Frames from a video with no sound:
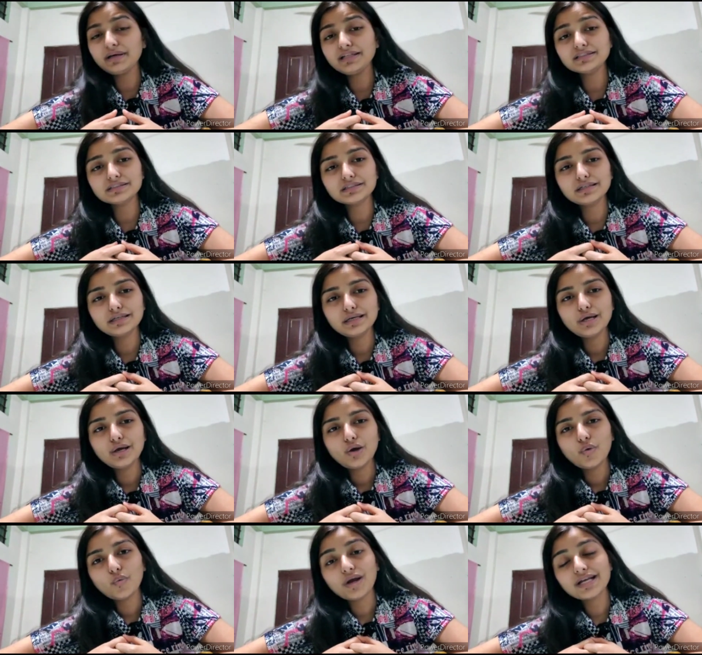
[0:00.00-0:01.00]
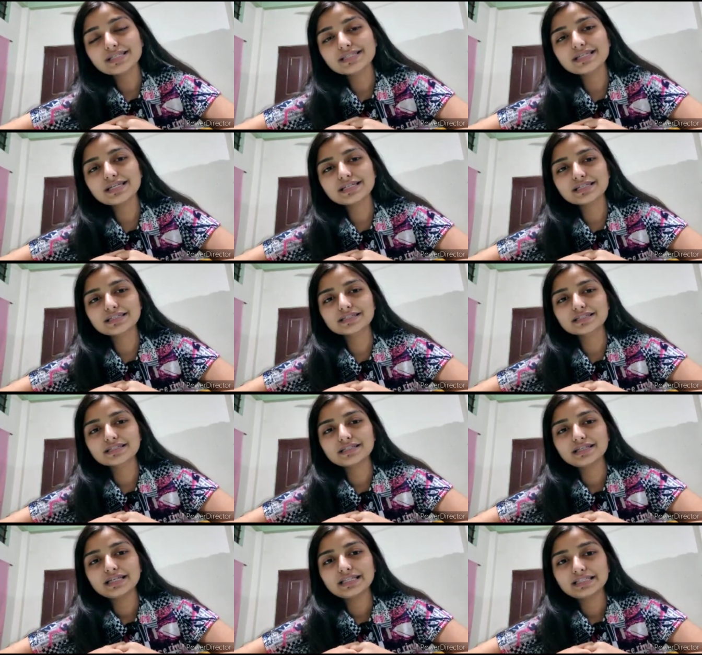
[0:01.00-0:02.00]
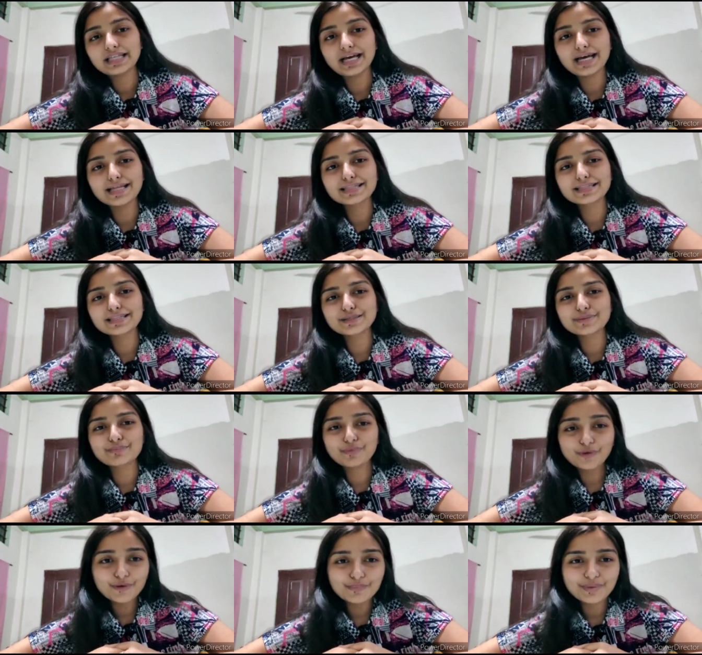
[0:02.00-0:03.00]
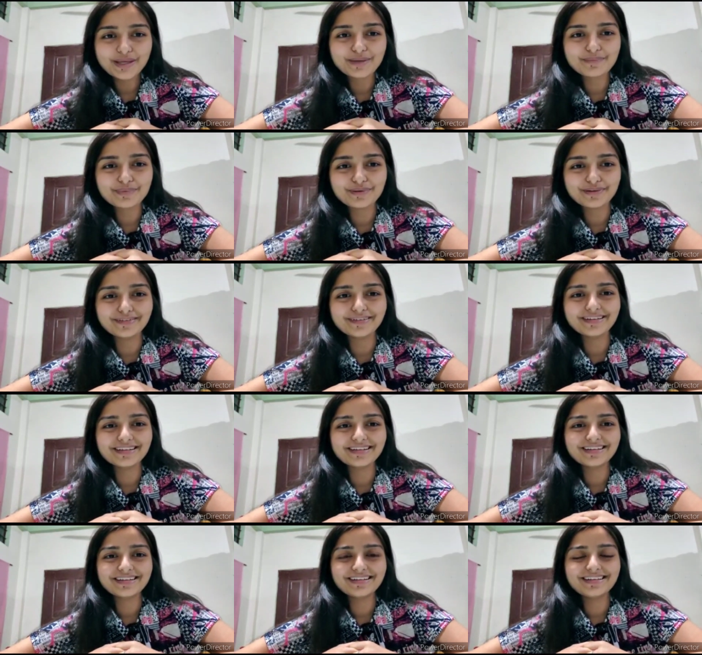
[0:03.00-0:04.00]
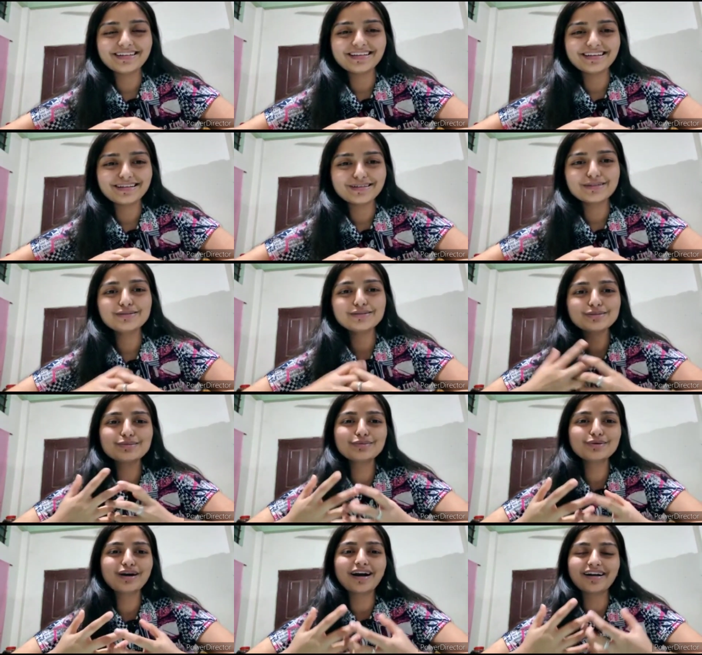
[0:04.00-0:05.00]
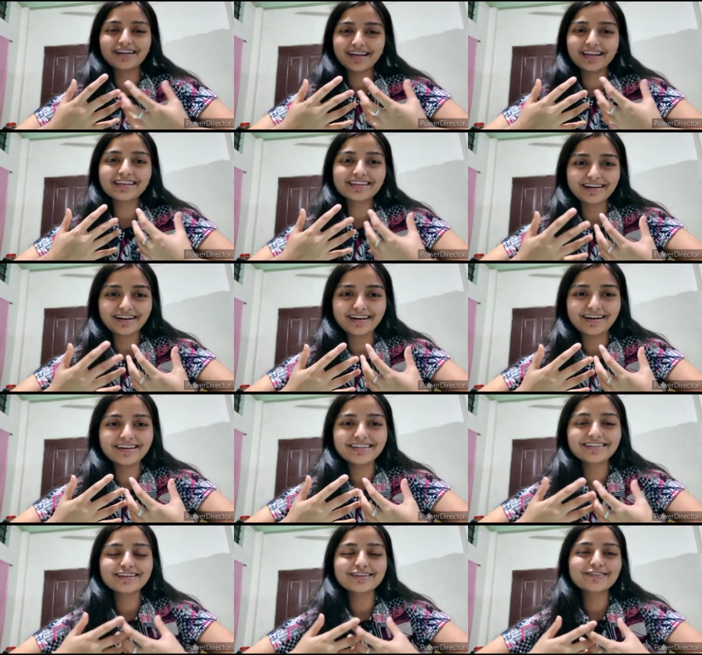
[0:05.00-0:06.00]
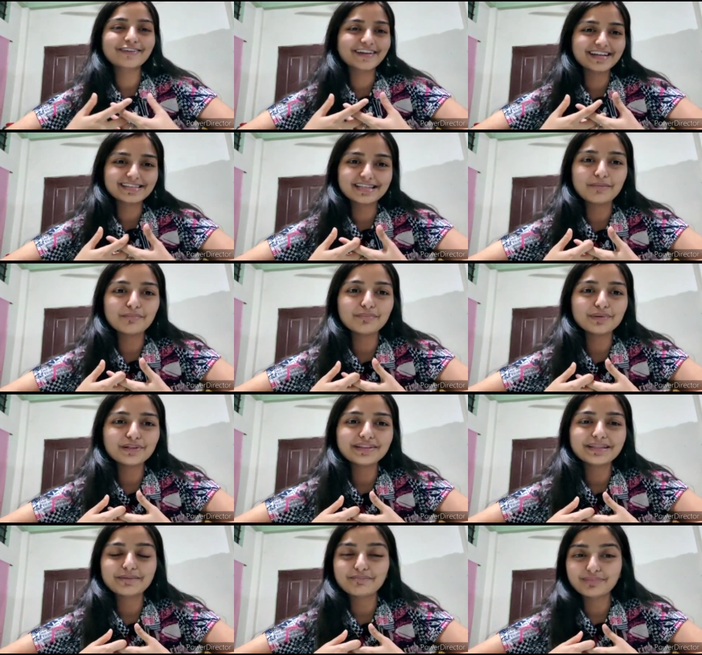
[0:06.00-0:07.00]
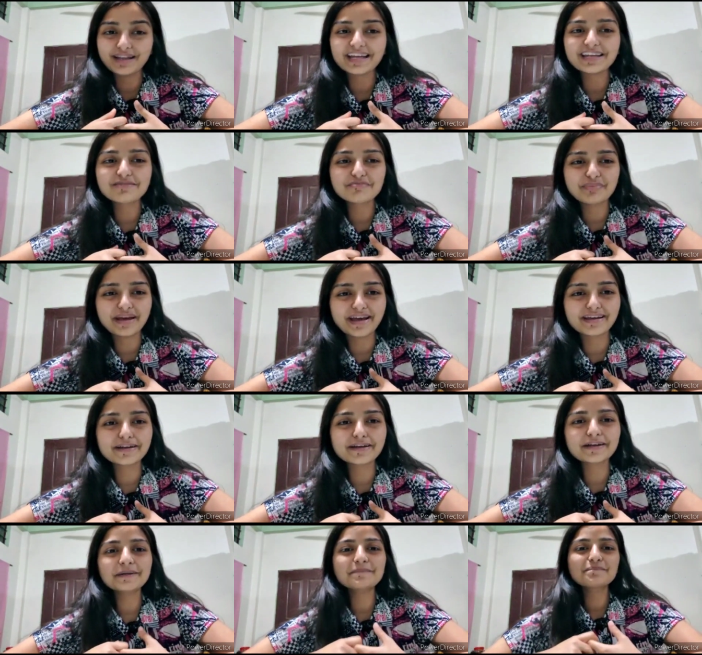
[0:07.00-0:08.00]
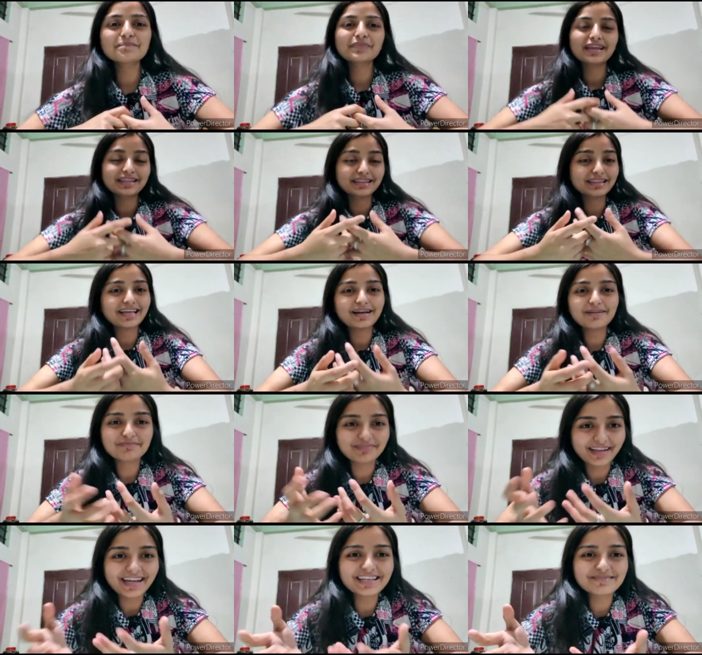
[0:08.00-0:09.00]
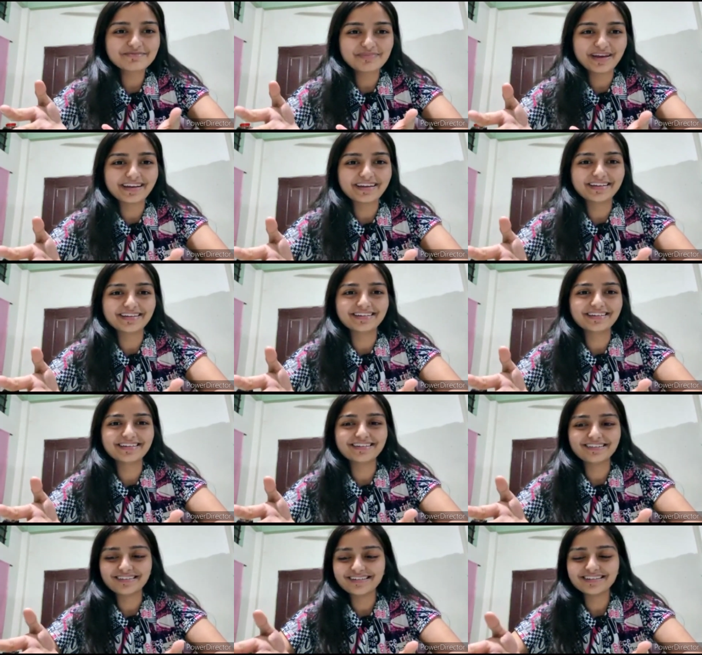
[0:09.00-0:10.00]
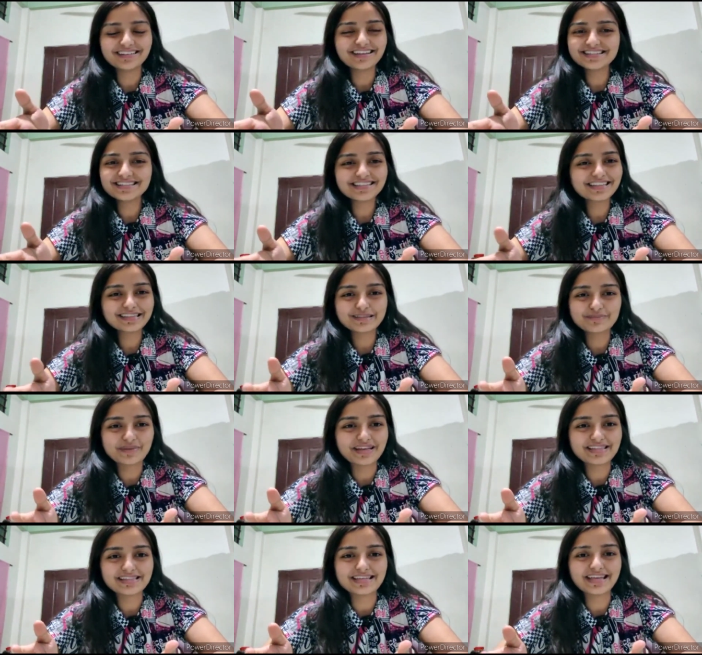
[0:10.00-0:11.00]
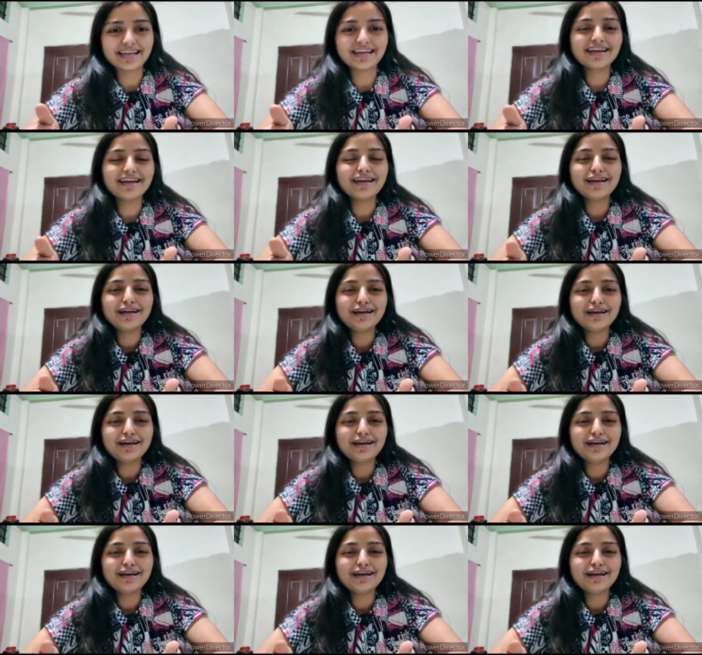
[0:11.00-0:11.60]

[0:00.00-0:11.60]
But why is it that poor people who are in God, for example, the blind beggar, a blind beggar, isn't it amazing?